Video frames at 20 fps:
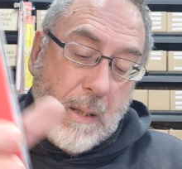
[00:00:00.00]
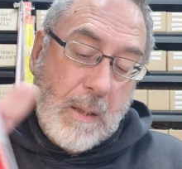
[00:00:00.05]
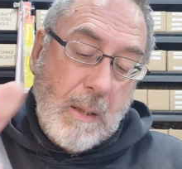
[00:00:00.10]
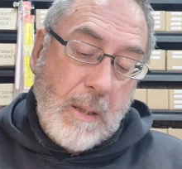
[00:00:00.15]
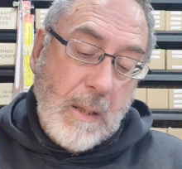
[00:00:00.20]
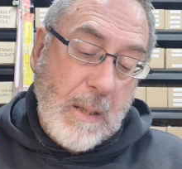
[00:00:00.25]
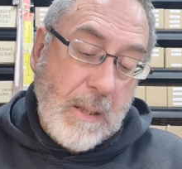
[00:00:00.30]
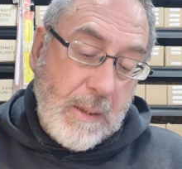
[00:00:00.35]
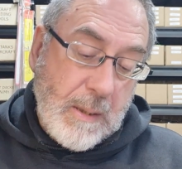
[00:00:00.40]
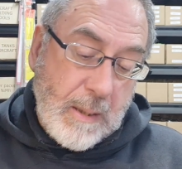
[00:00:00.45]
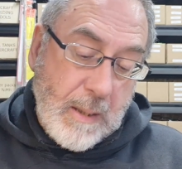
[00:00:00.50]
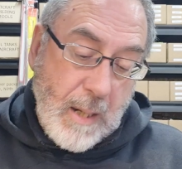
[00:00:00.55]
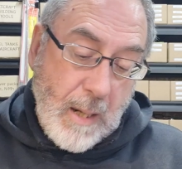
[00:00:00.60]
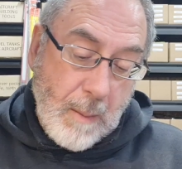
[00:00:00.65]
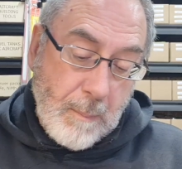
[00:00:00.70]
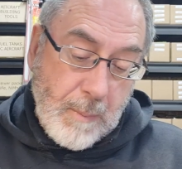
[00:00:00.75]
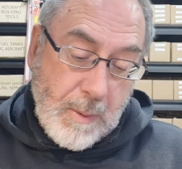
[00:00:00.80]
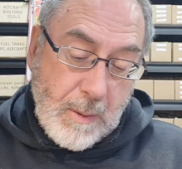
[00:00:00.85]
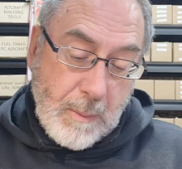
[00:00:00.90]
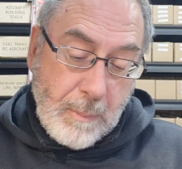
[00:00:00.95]
these
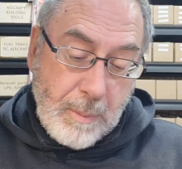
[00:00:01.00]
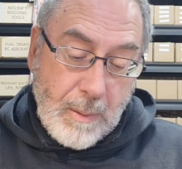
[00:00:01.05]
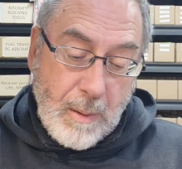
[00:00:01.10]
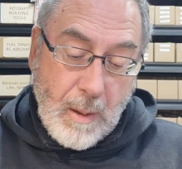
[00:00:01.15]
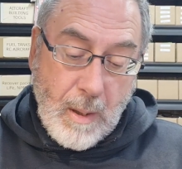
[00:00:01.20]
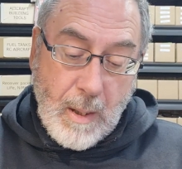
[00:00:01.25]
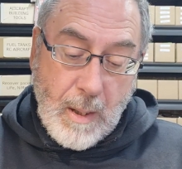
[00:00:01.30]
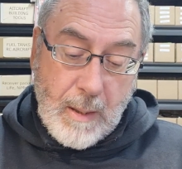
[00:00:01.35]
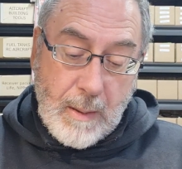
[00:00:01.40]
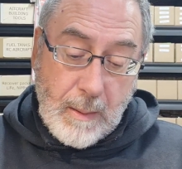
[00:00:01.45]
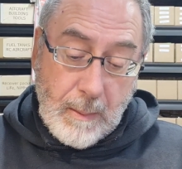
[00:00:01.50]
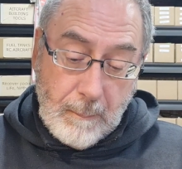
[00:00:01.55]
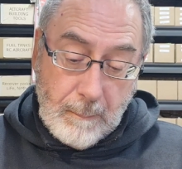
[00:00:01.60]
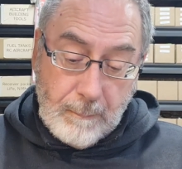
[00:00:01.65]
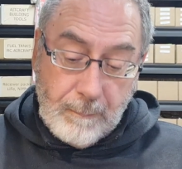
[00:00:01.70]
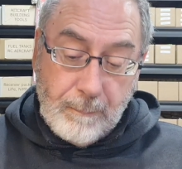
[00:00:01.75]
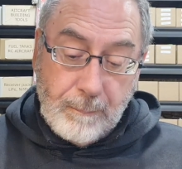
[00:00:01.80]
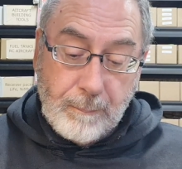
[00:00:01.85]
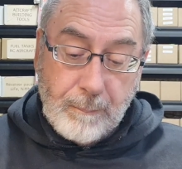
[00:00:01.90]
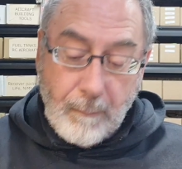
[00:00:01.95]
come supplied
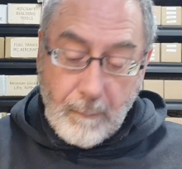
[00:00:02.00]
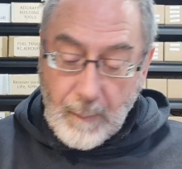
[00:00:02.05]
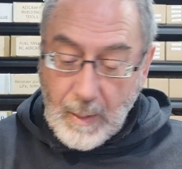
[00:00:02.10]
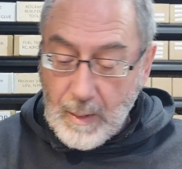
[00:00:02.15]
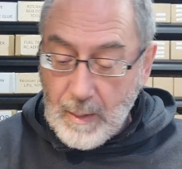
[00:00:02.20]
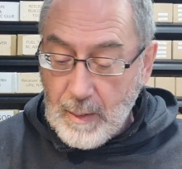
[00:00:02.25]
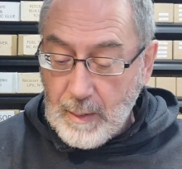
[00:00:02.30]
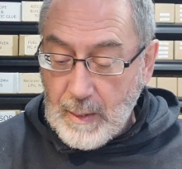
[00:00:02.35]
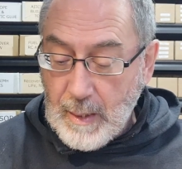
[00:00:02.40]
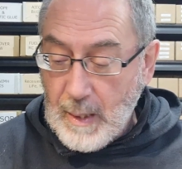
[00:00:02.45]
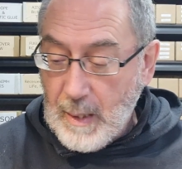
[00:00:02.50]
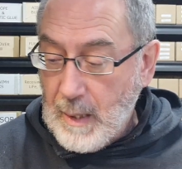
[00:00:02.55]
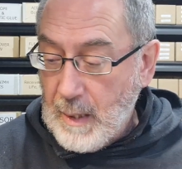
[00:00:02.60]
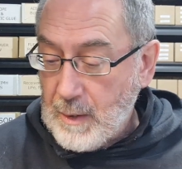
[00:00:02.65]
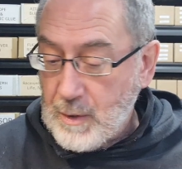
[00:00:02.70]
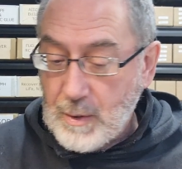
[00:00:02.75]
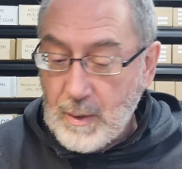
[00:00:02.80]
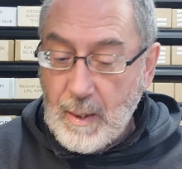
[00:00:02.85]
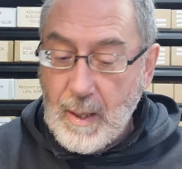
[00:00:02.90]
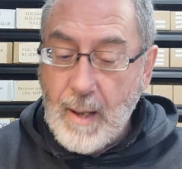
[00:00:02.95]
and you can
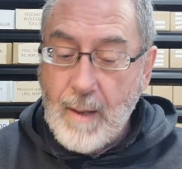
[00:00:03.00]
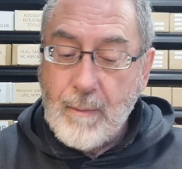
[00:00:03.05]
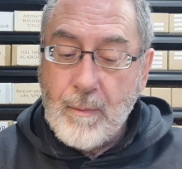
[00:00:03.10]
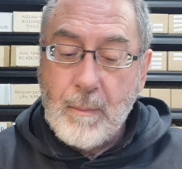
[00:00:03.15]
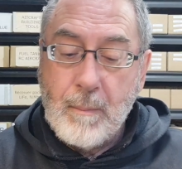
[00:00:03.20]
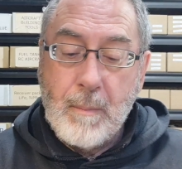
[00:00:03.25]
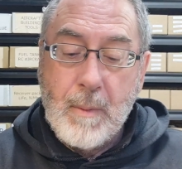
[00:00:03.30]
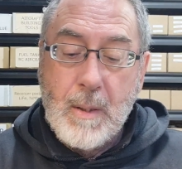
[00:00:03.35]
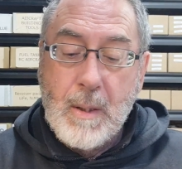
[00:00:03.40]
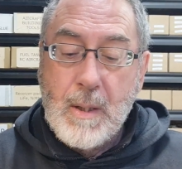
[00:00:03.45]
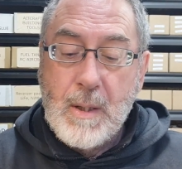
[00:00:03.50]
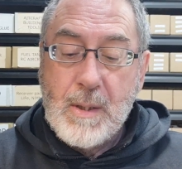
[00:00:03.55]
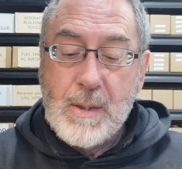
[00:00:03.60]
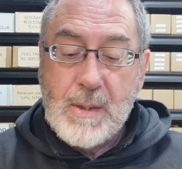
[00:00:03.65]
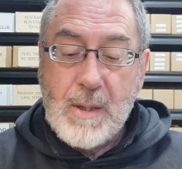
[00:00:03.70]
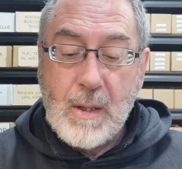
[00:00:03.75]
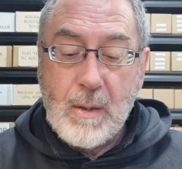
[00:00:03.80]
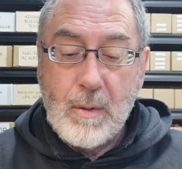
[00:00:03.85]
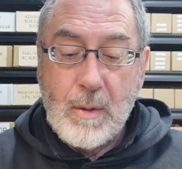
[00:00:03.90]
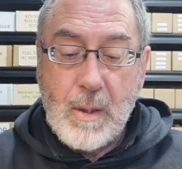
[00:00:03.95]
actually have them
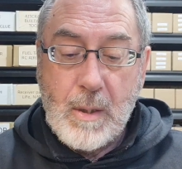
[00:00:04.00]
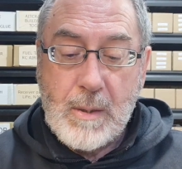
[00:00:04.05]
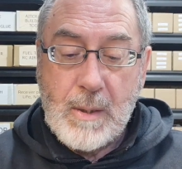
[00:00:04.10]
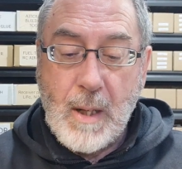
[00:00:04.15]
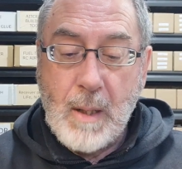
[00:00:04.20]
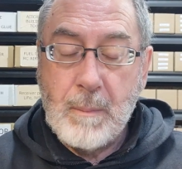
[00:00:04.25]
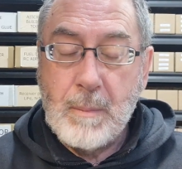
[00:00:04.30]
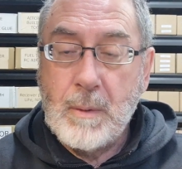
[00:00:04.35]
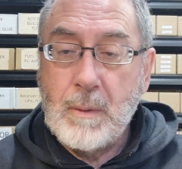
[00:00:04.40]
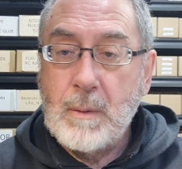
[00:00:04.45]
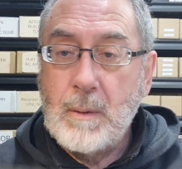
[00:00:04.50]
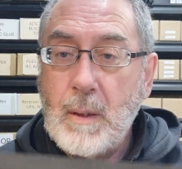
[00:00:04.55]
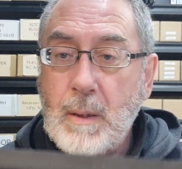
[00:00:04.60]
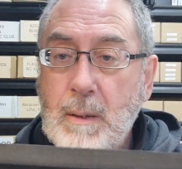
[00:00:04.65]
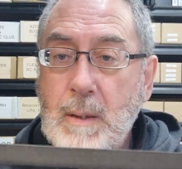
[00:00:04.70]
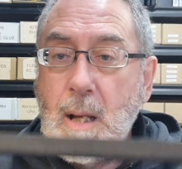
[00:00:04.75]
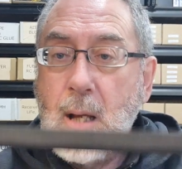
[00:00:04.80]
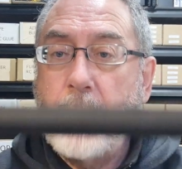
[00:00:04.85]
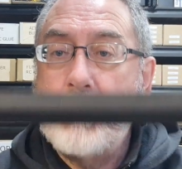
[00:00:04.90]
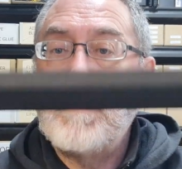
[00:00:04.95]
sitting on your table
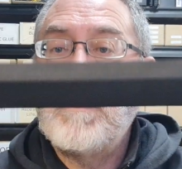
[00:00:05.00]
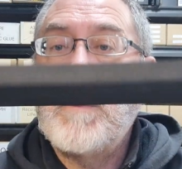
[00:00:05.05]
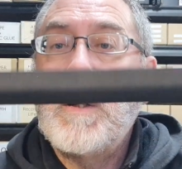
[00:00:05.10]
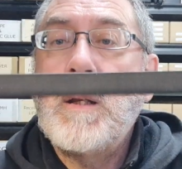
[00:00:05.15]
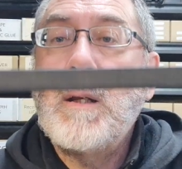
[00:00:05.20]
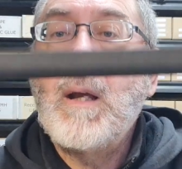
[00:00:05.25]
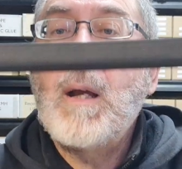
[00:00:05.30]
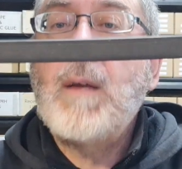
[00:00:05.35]
like that in